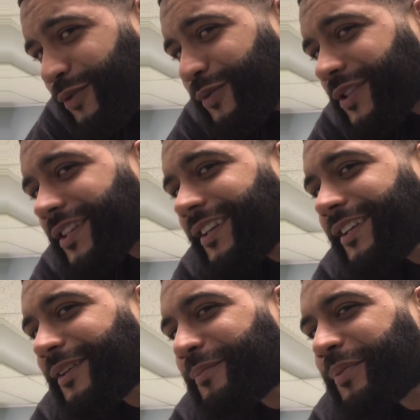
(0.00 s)
You seen
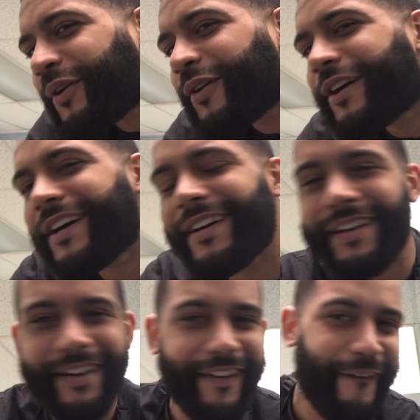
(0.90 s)
your boy.
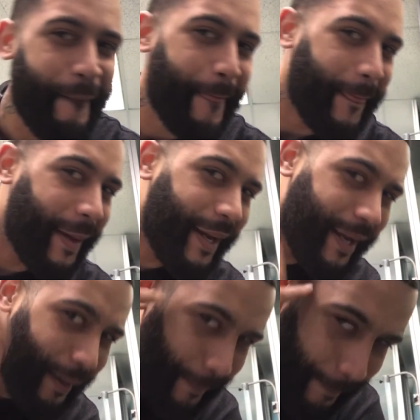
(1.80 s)
Hey, I'm